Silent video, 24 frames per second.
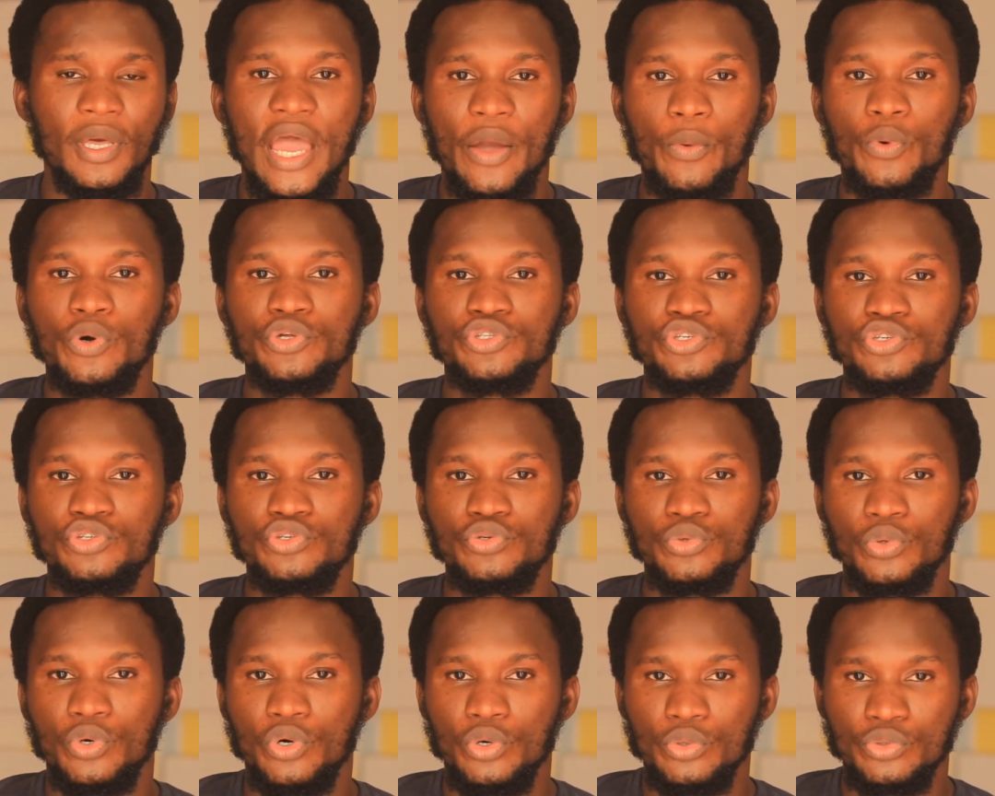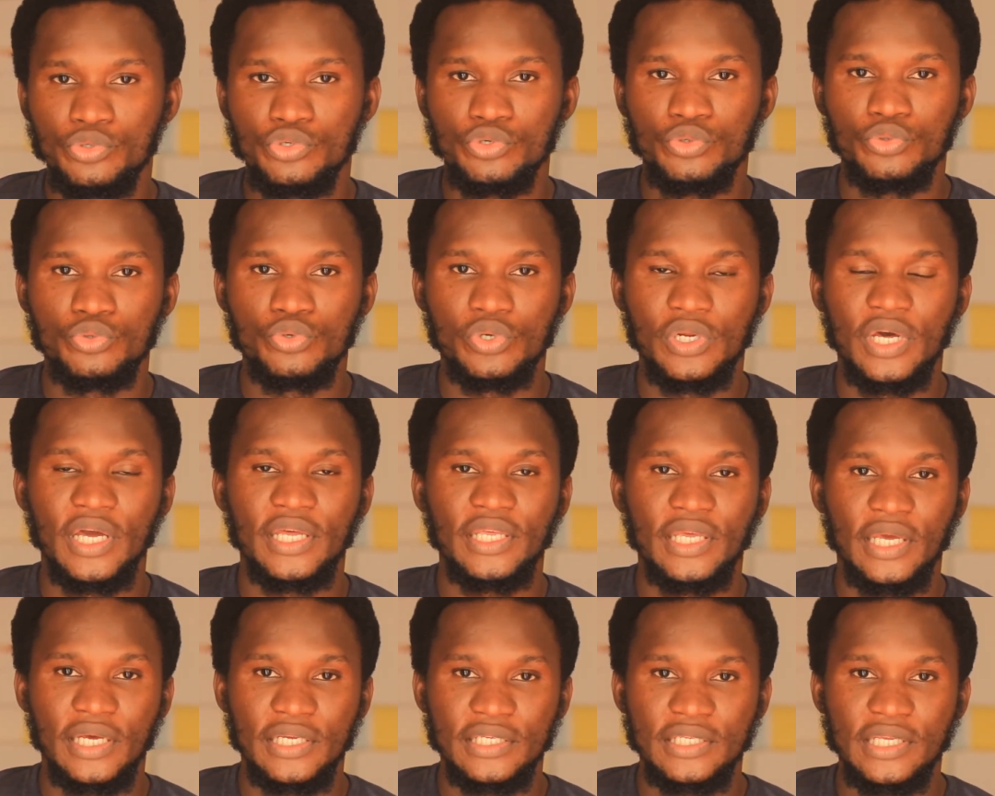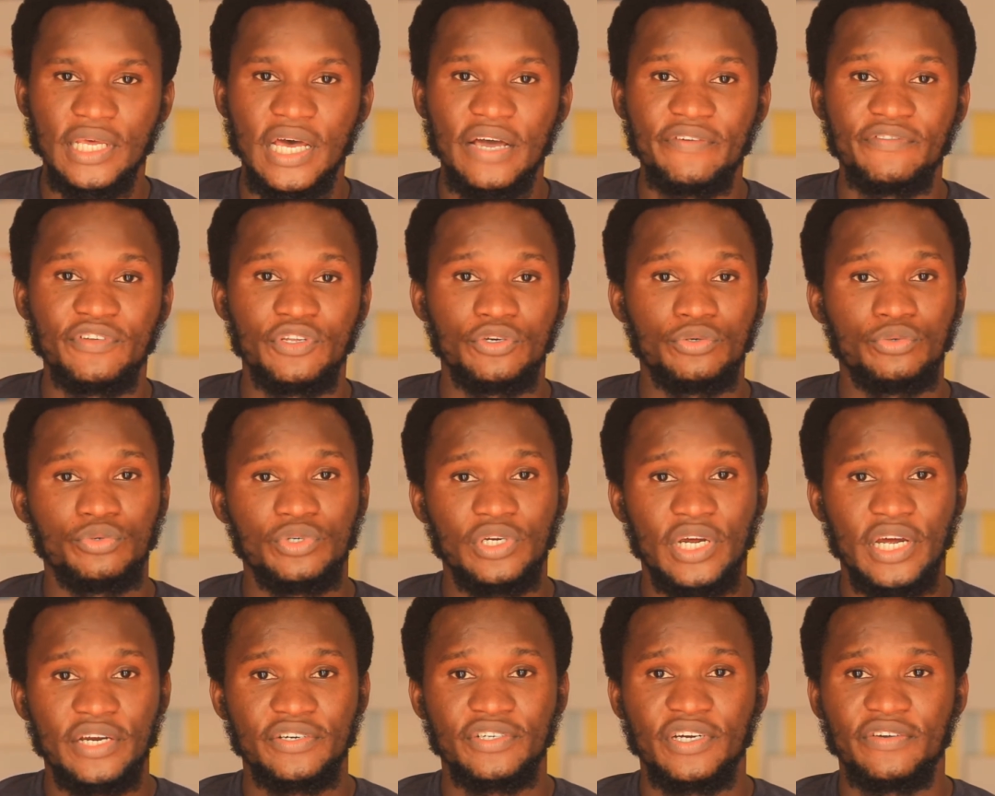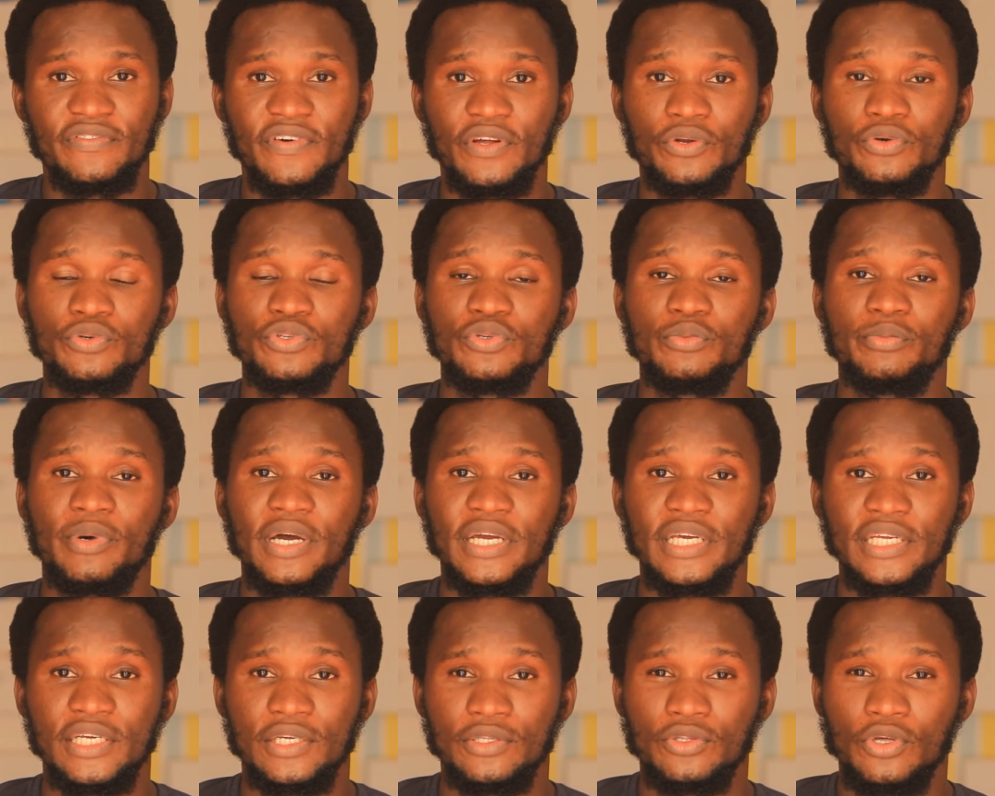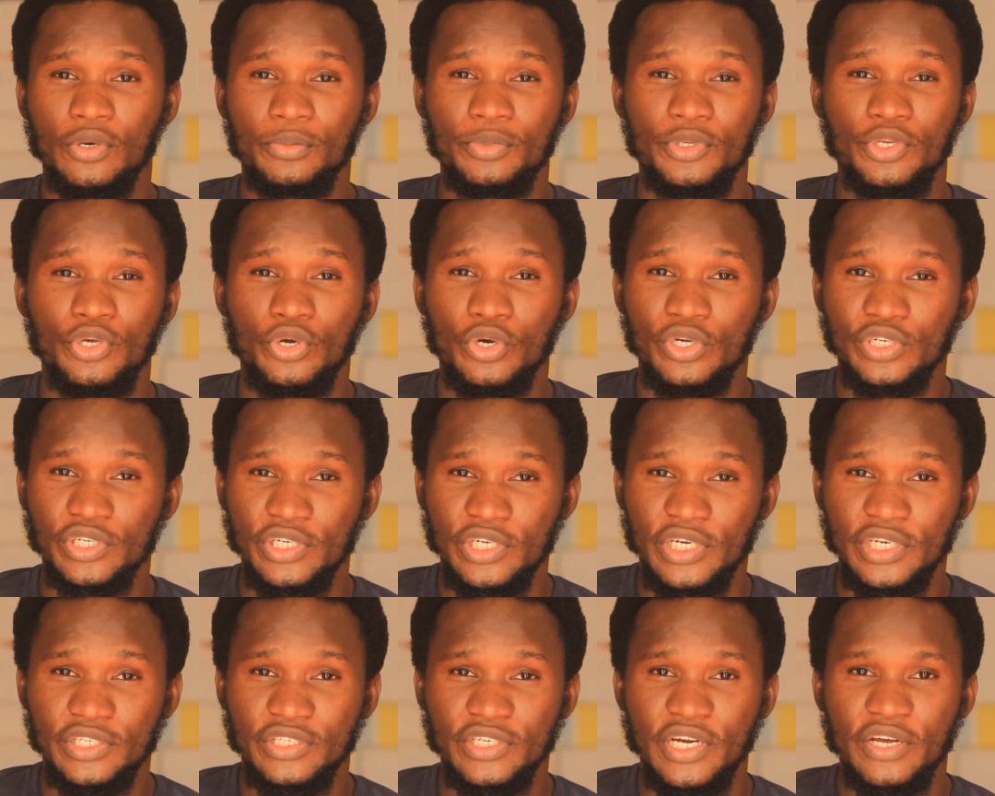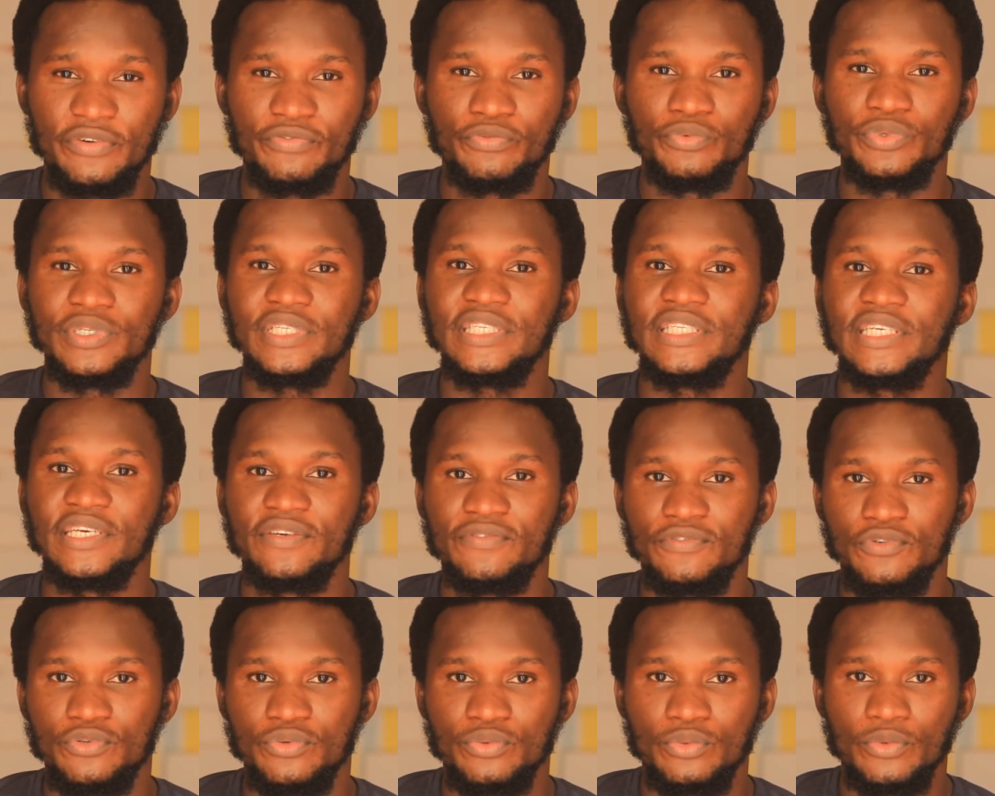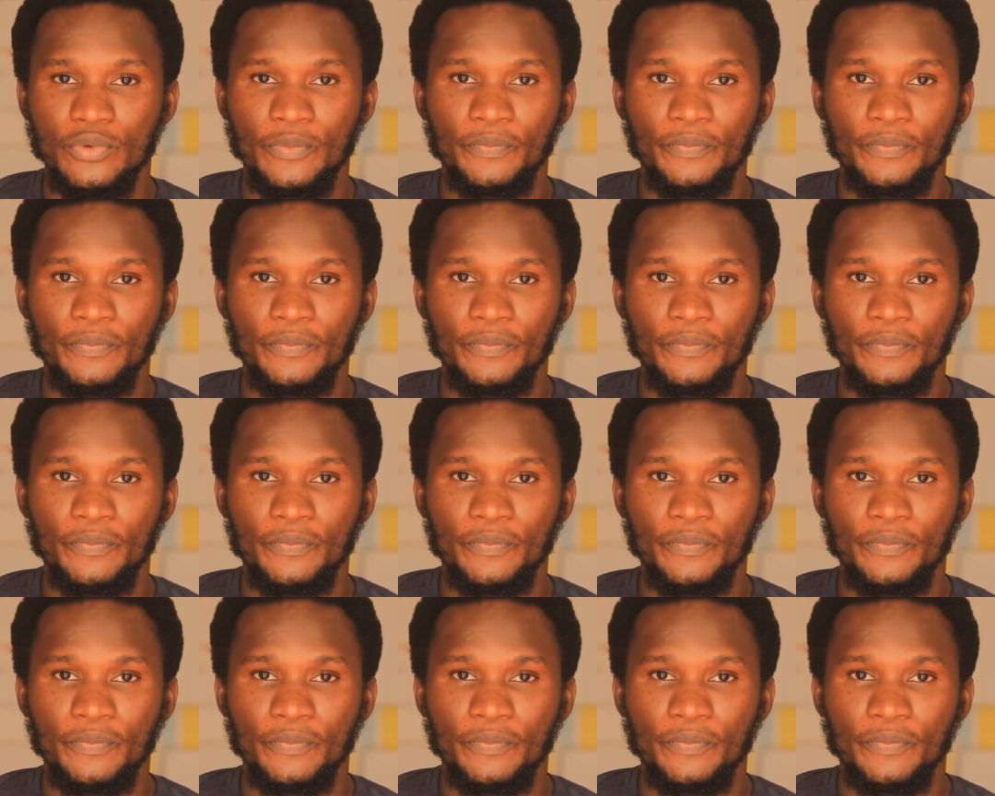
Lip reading: I want you to also know that yes, having a good hard drive and also backing it up in the other hard drive would save you